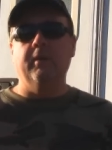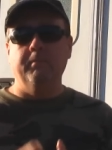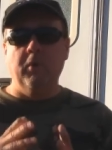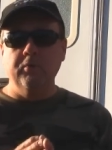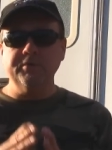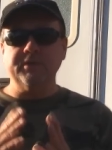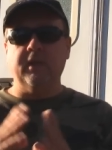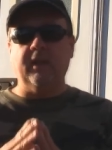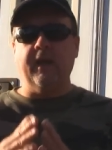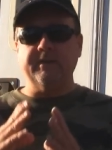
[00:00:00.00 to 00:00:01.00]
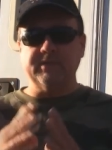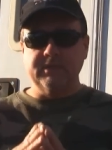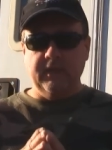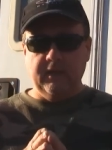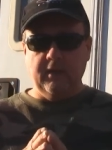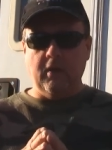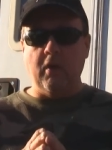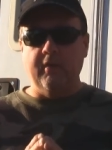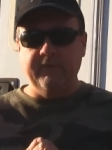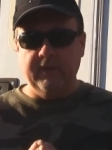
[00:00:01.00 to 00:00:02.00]
up. Most Class C
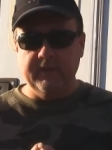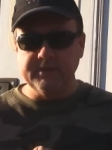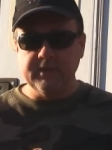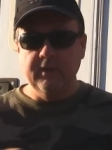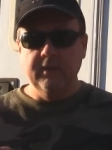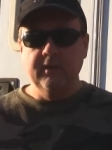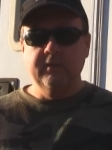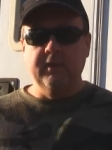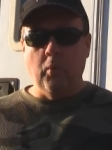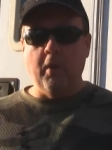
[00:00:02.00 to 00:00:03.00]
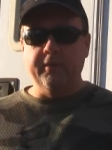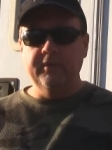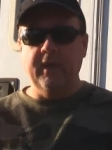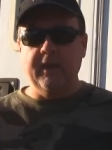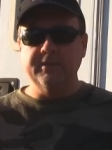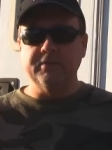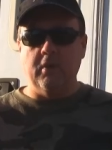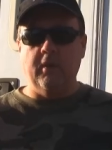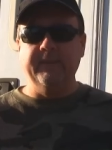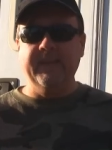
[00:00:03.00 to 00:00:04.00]
RVs, the water tanks
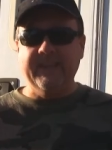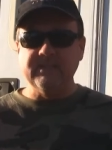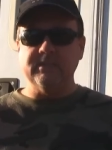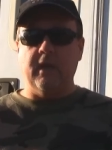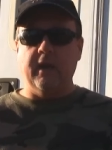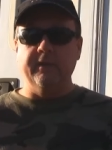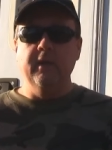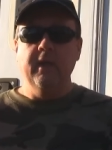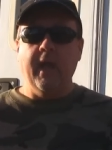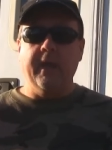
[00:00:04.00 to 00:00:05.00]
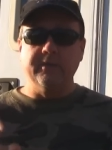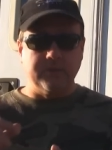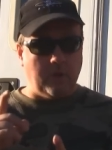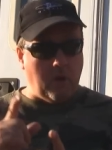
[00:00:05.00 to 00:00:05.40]
are on the inside, and as